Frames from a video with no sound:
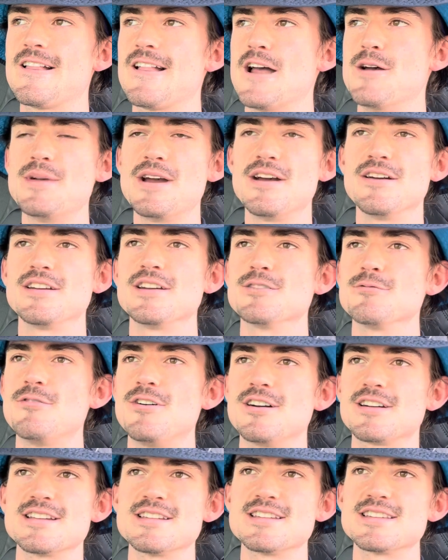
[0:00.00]
I'm out here
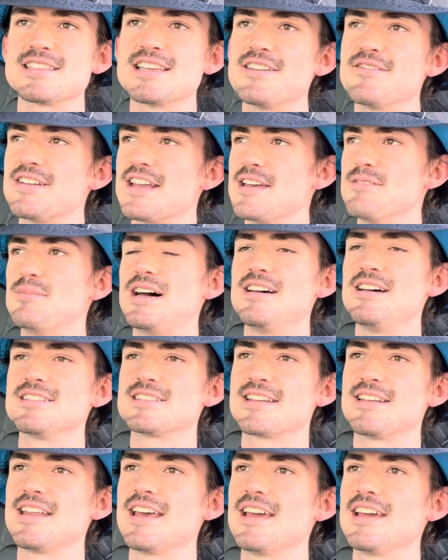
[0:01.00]
walking 7-8 miles
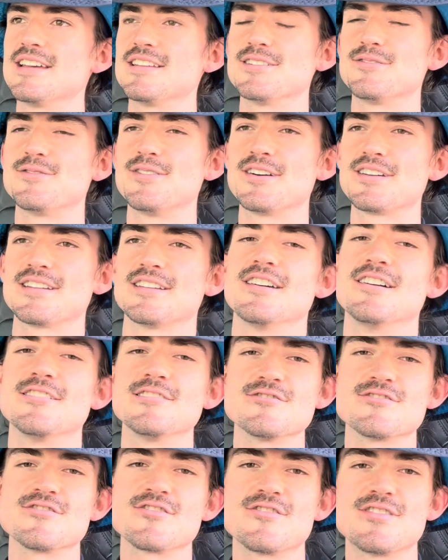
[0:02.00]
a day in the fucking
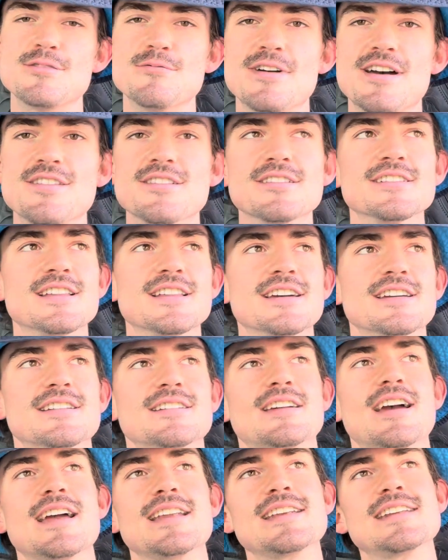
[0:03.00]
100 degree weather. Like,
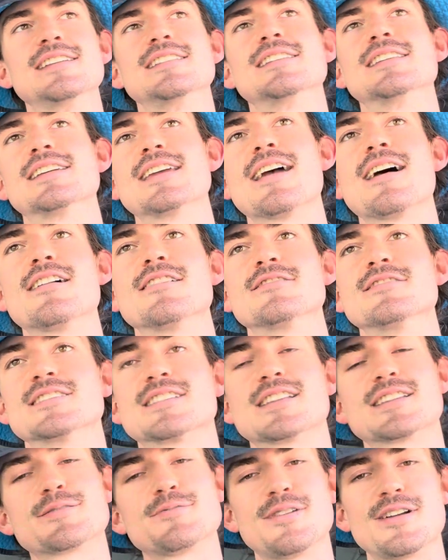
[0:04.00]
I need the calories.
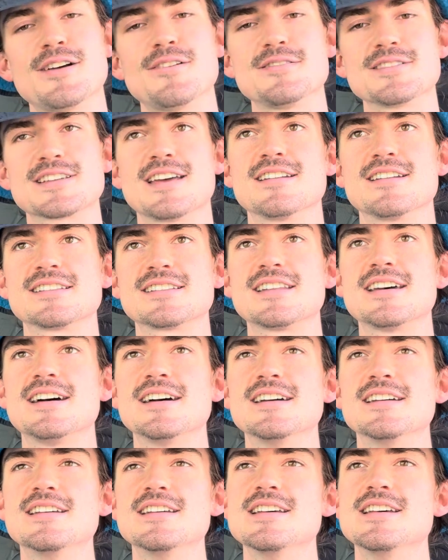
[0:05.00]
That's what I always kind of thought.